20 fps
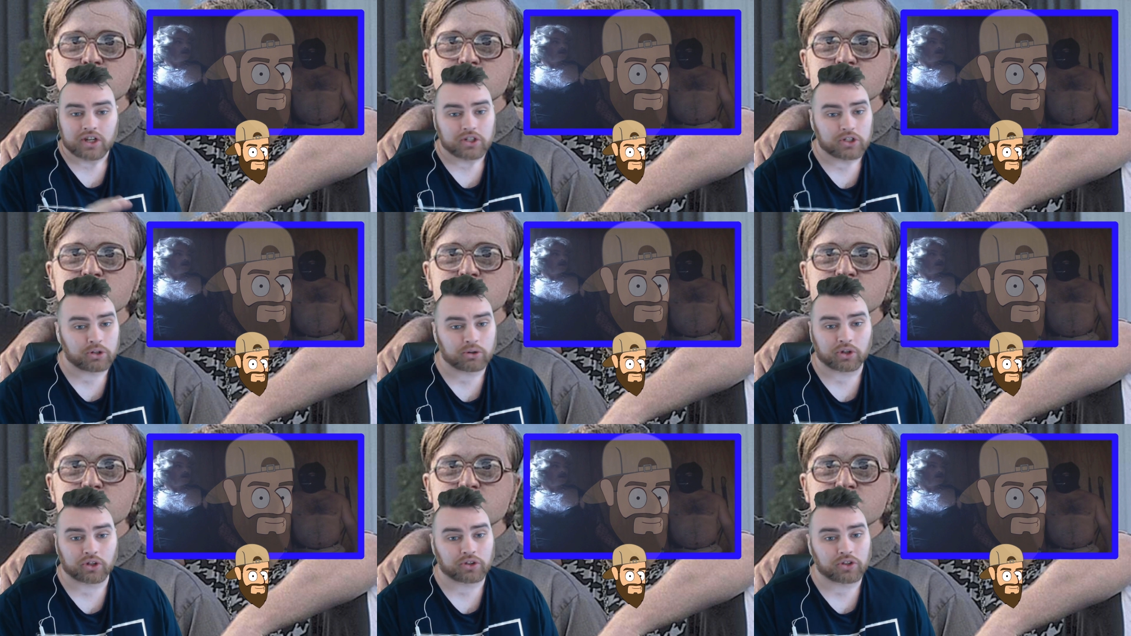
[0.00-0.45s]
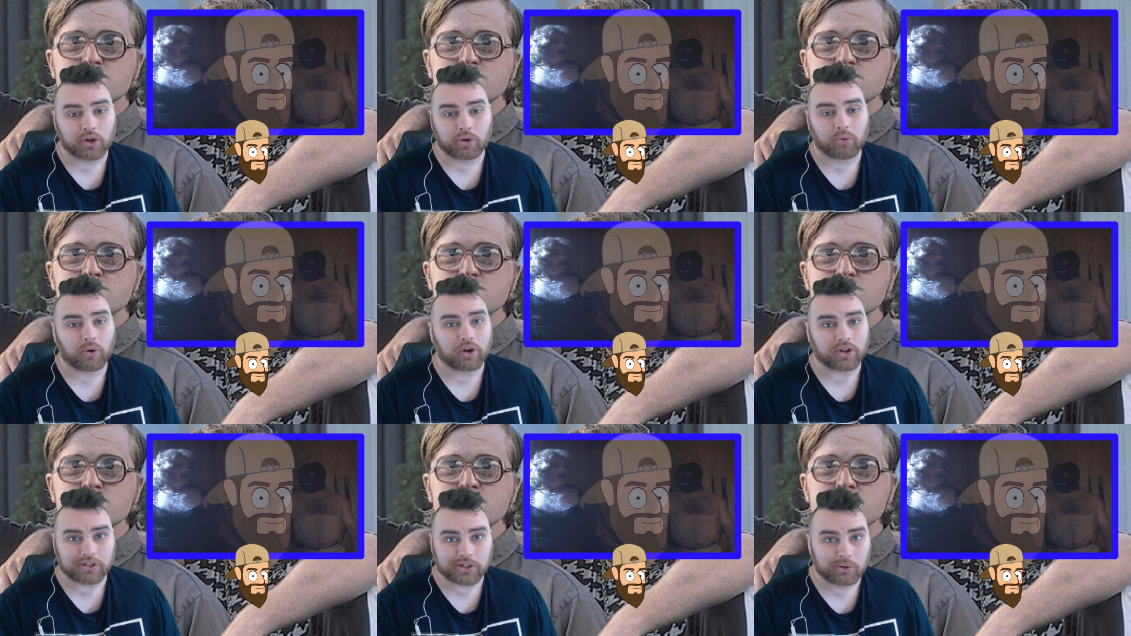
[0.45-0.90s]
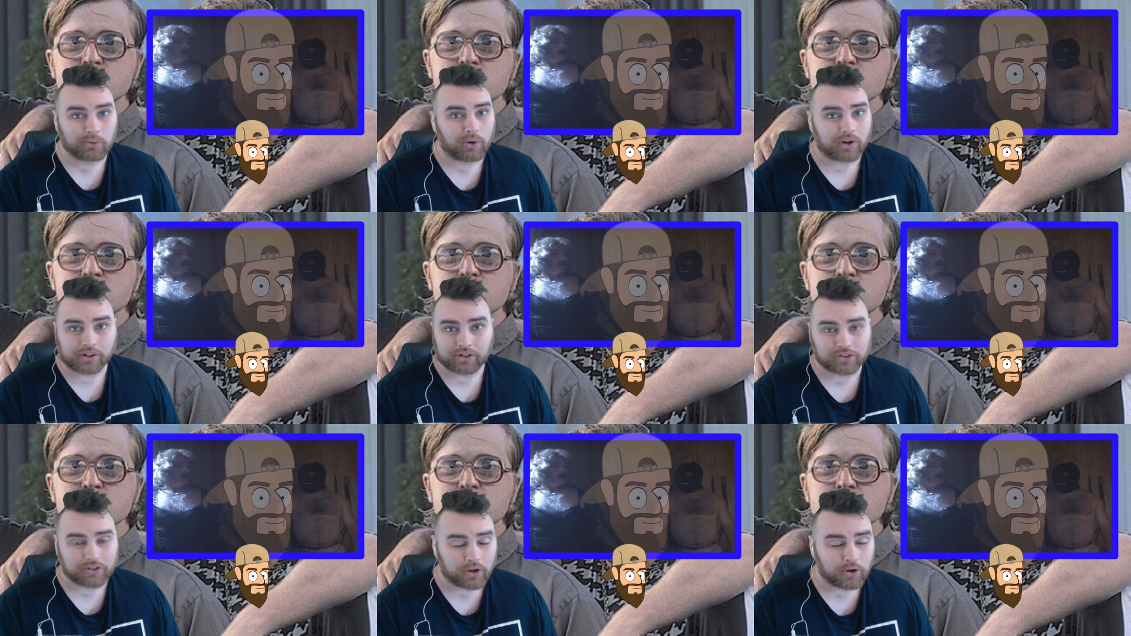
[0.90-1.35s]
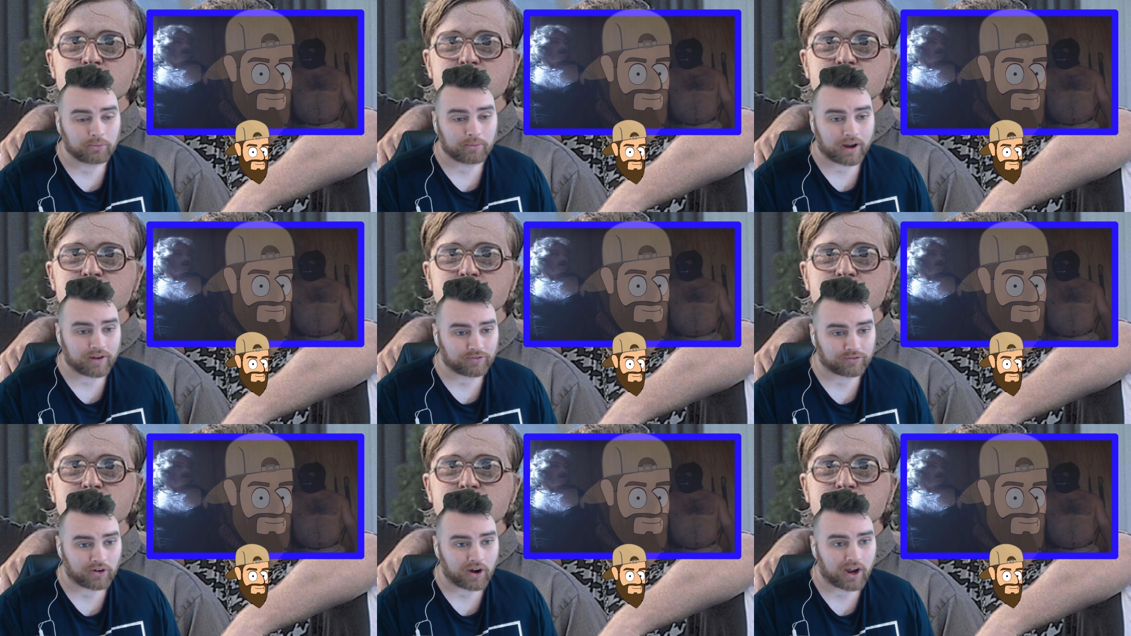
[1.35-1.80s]
Speaker 1: You can do what you want to do, my
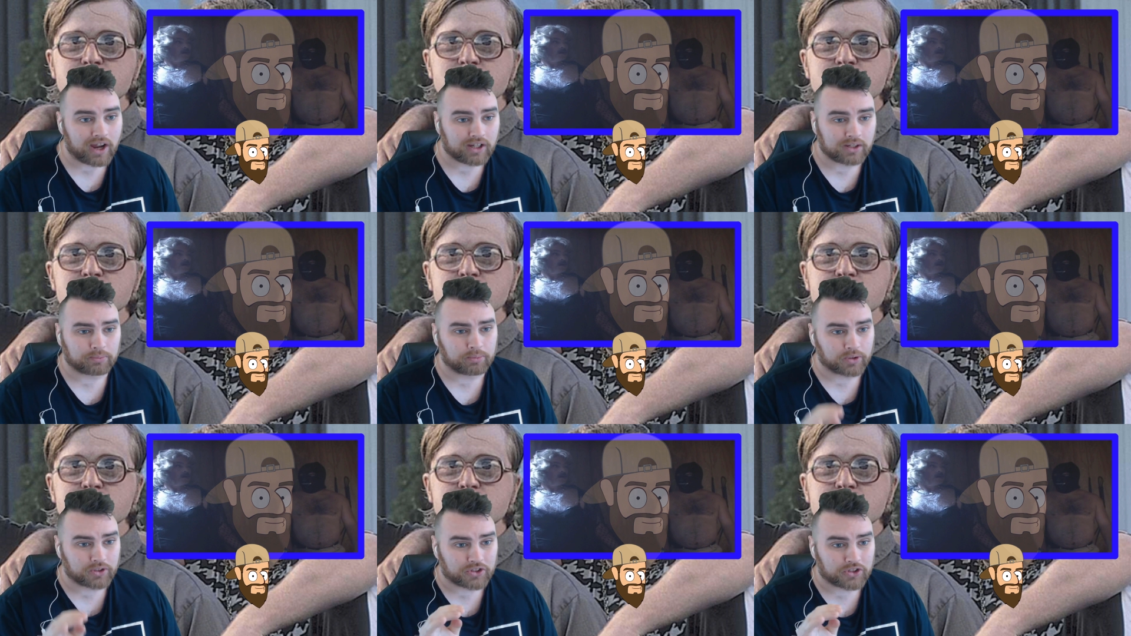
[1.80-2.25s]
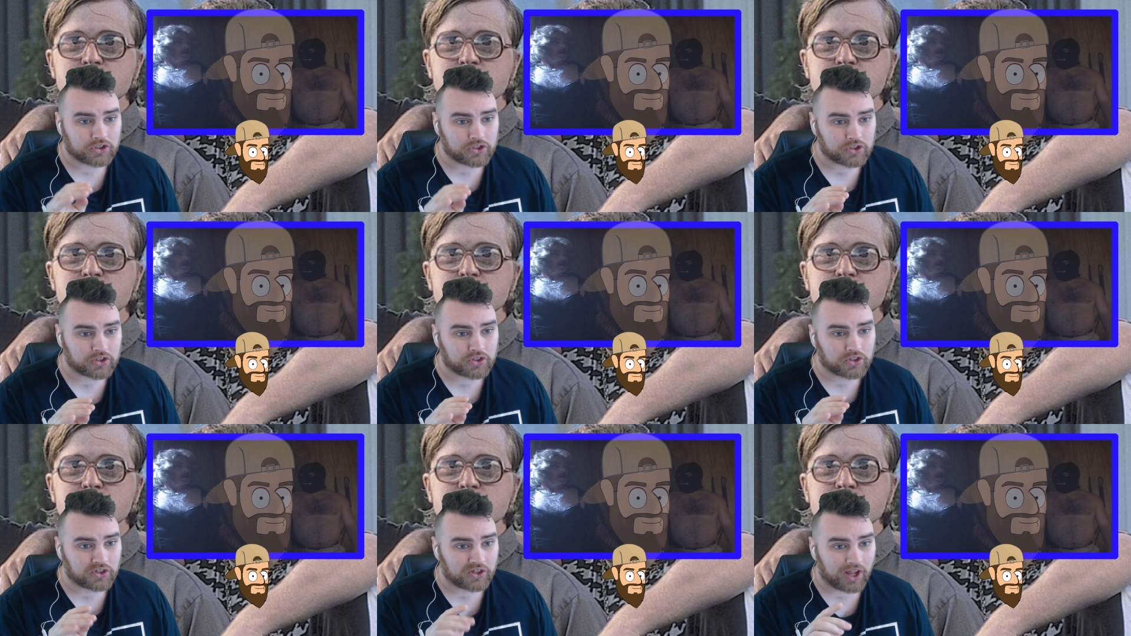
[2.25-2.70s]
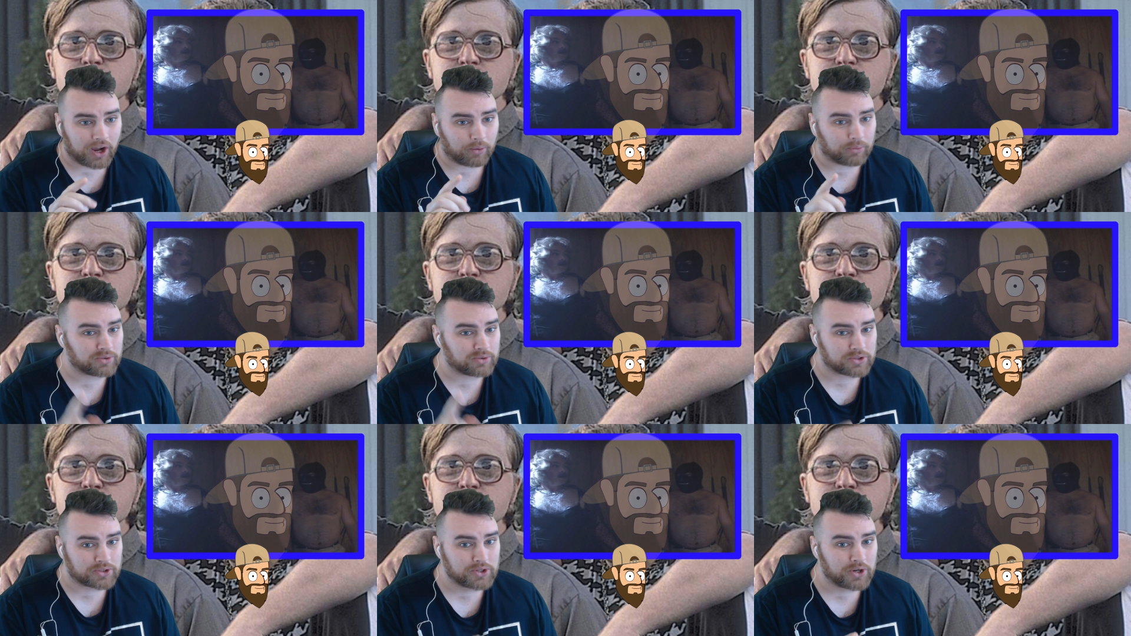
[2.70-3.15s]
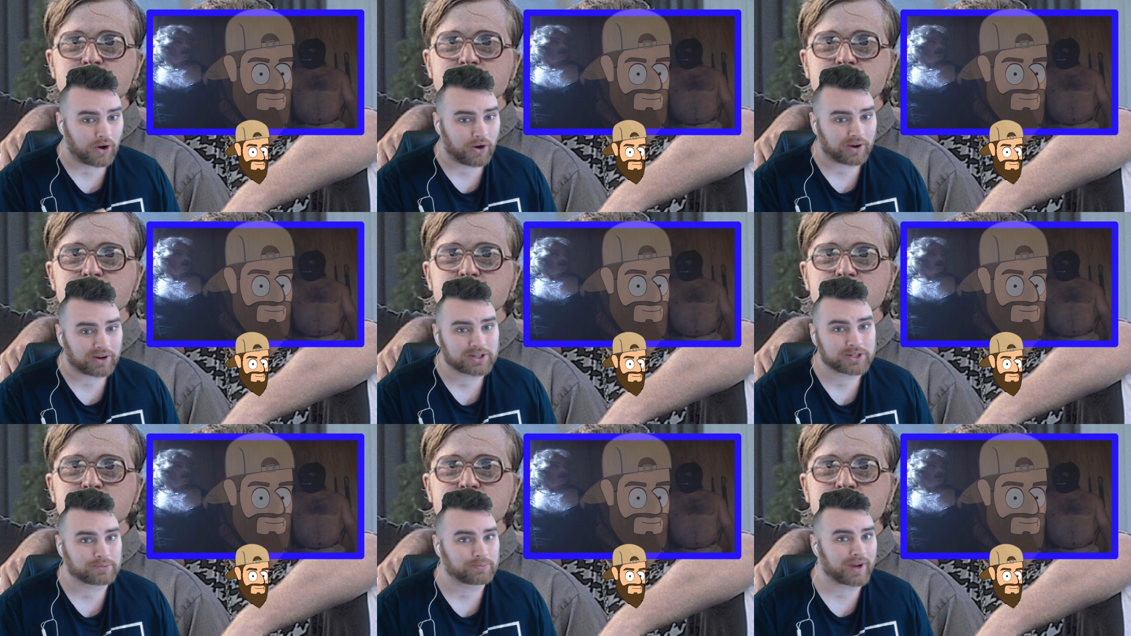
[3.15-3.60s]
friend, but I was not
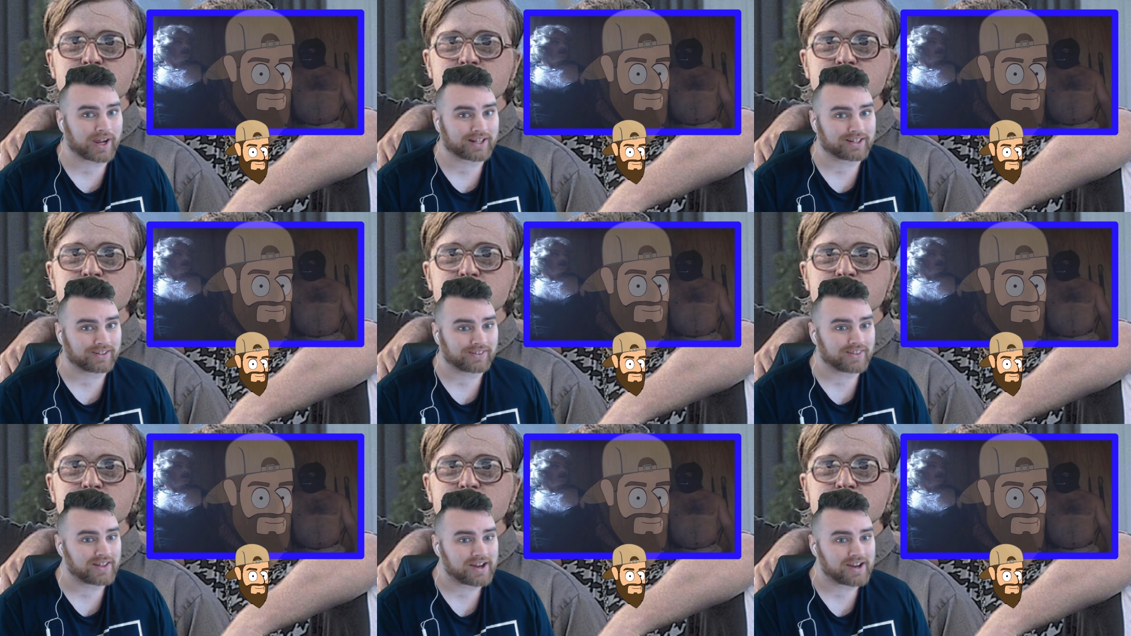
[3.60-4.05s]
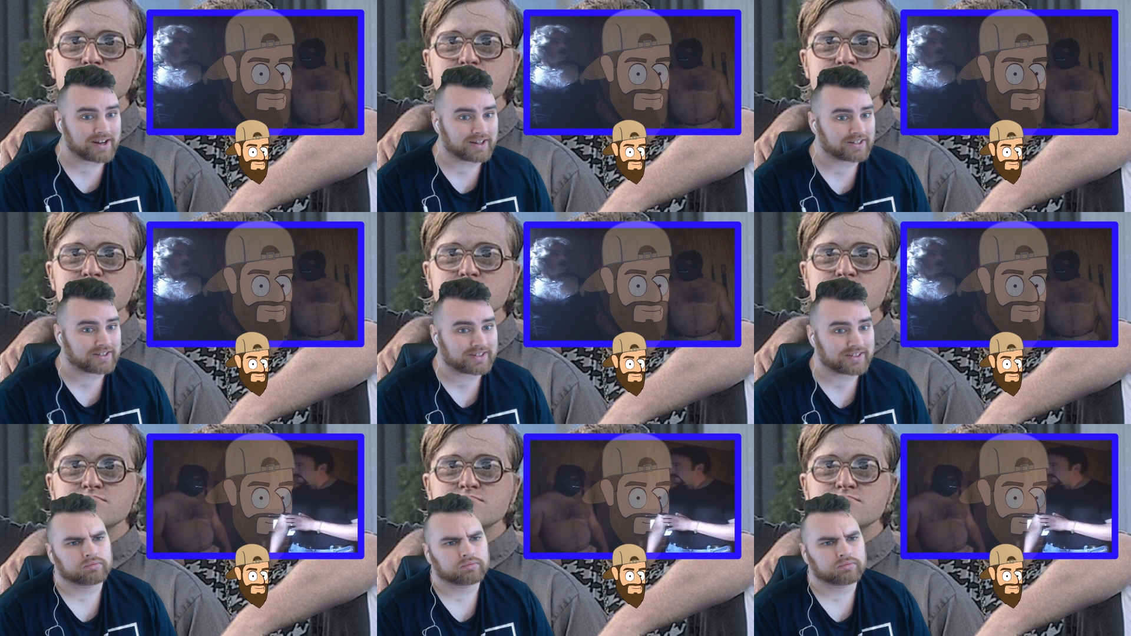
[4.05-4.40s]
expecting that.